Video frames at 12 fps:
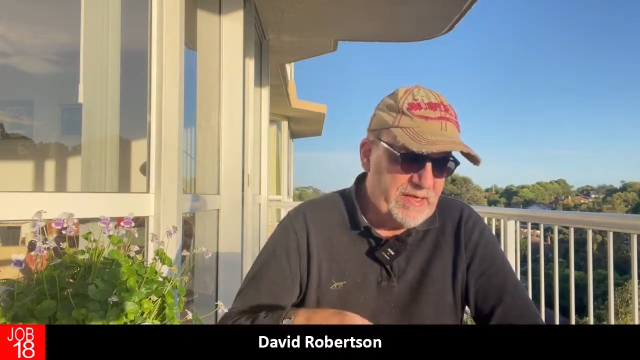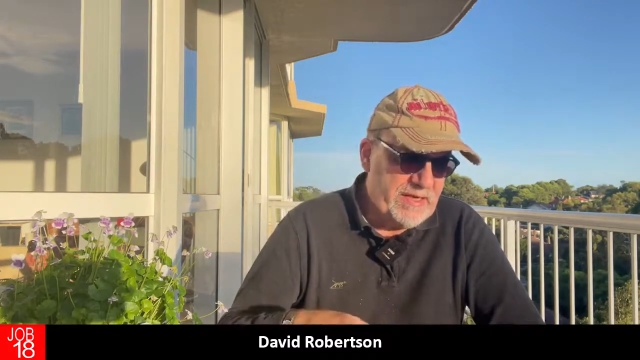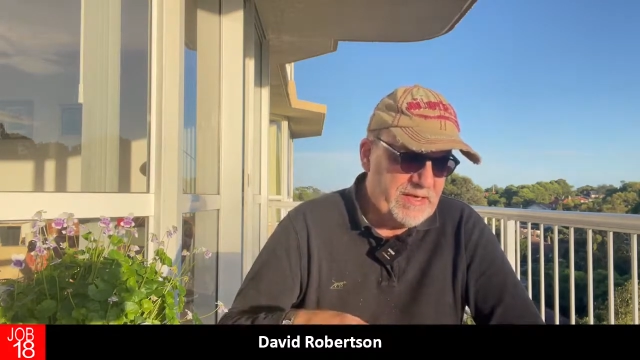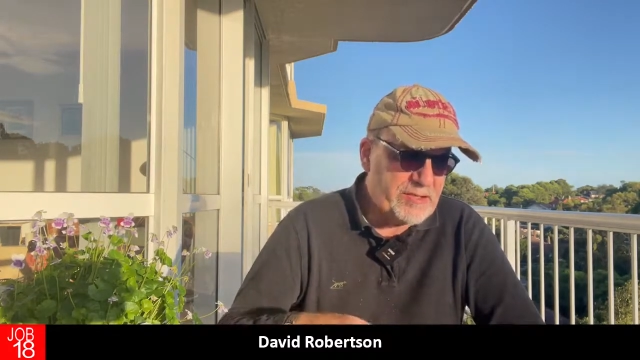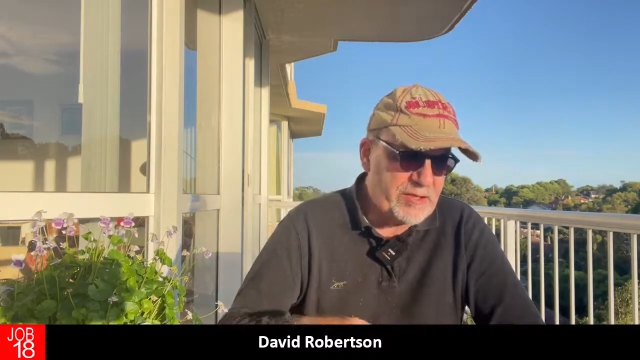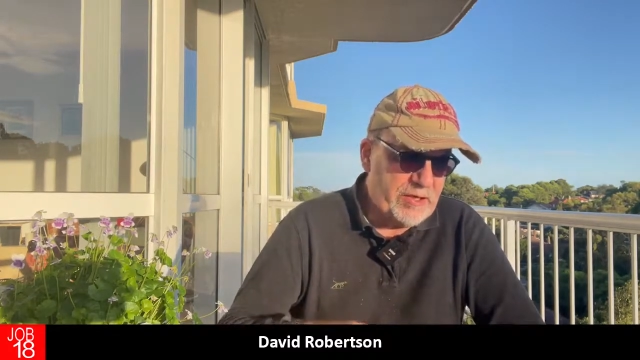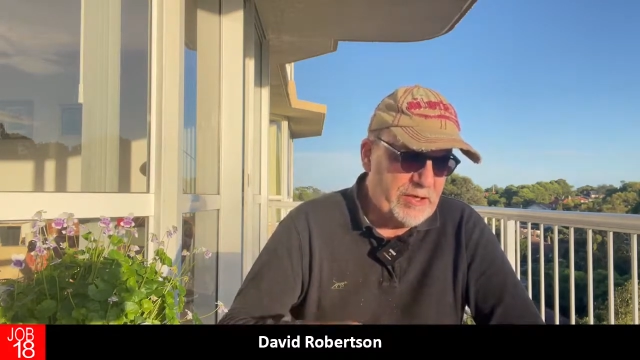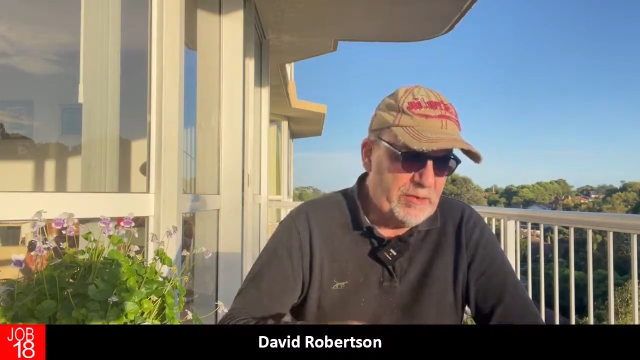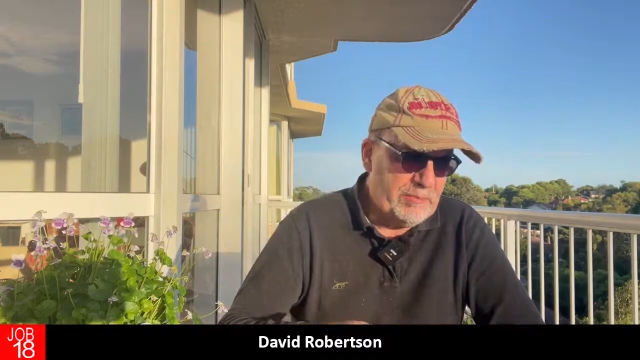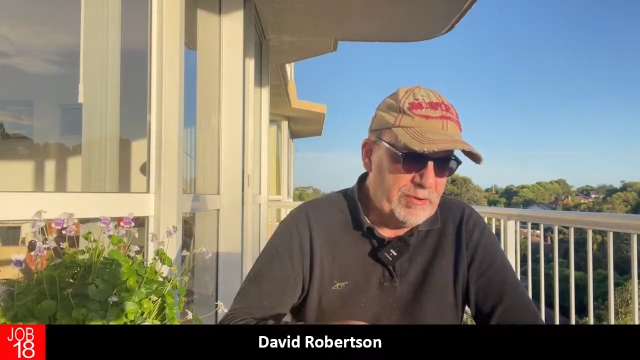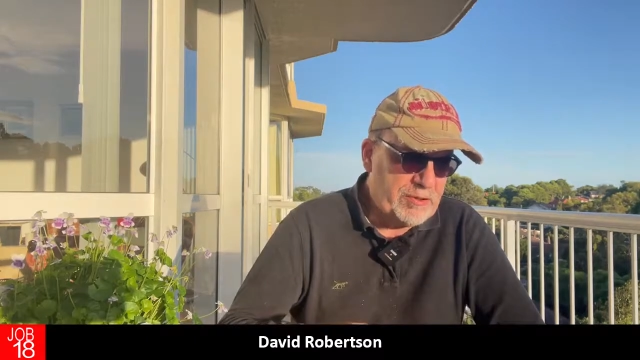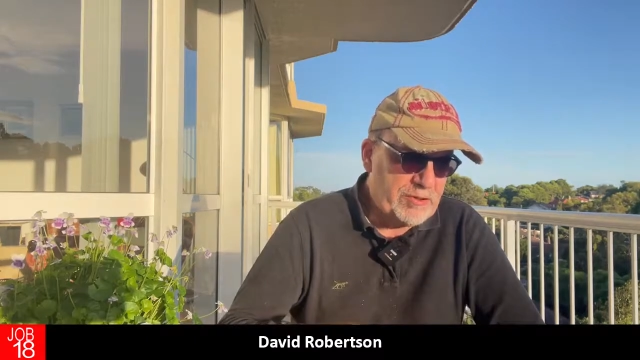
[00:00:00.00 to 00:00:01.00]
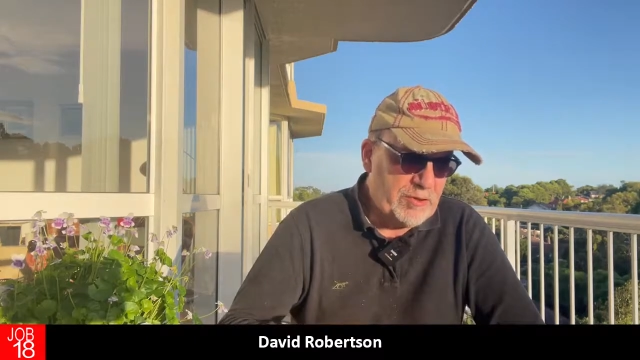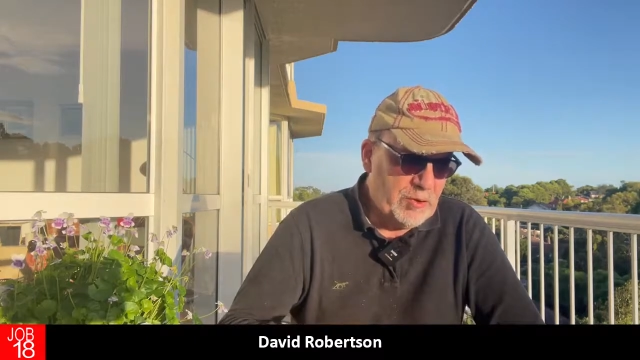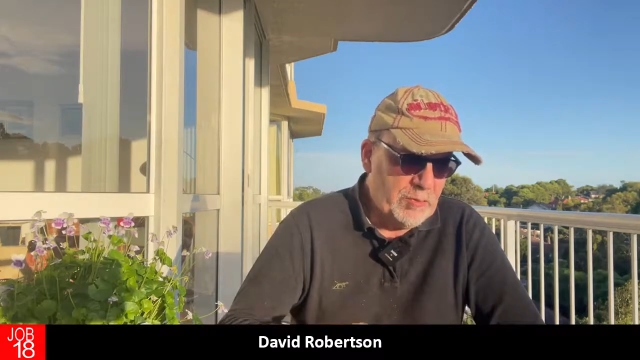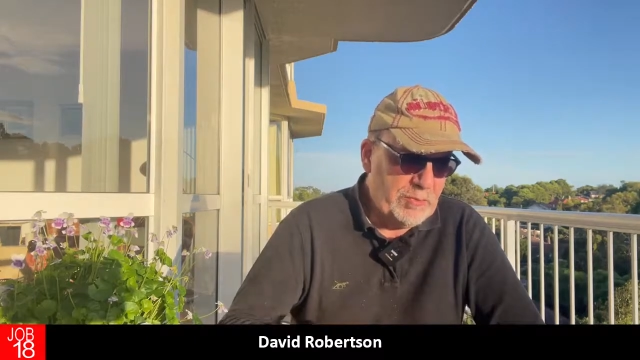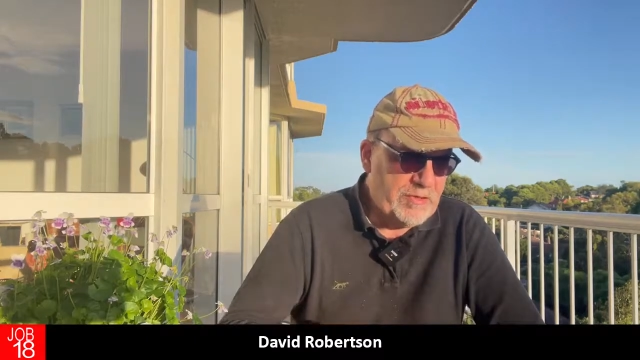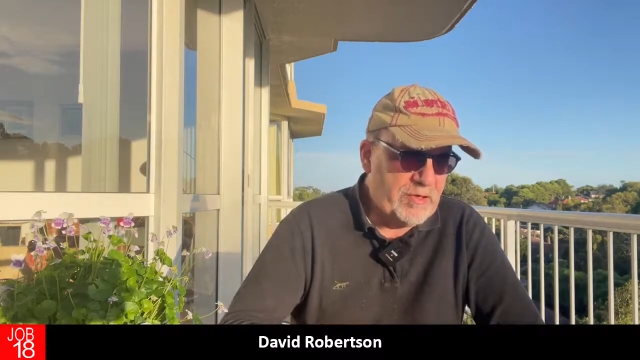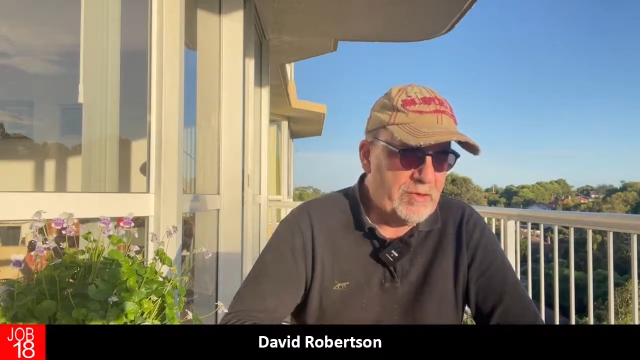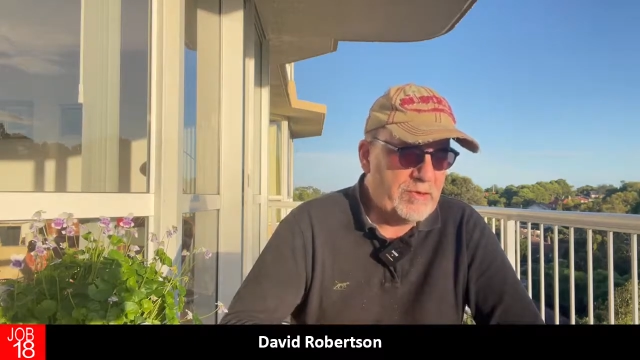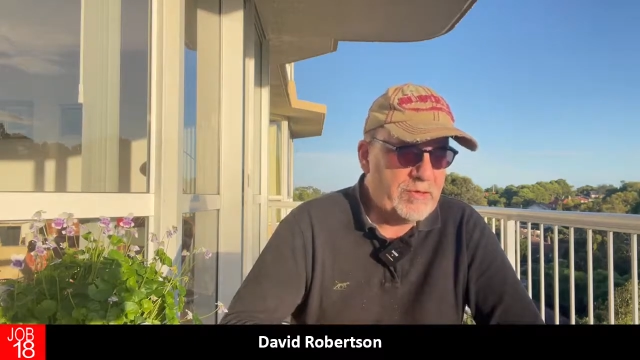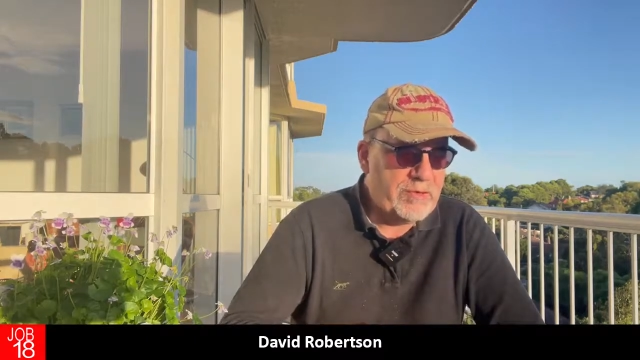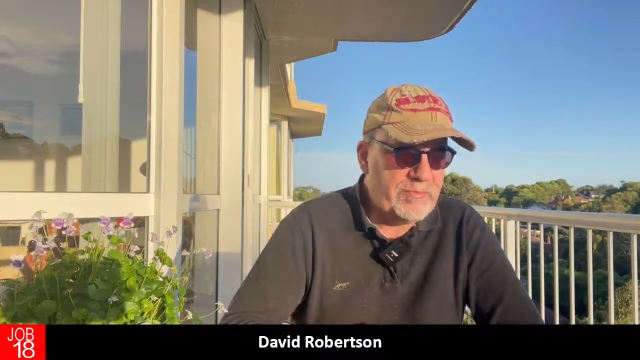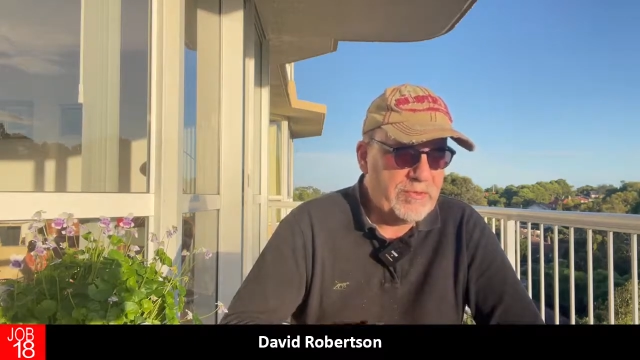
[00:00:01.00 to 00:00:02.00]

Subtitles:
Israel, put your hope in the Lord,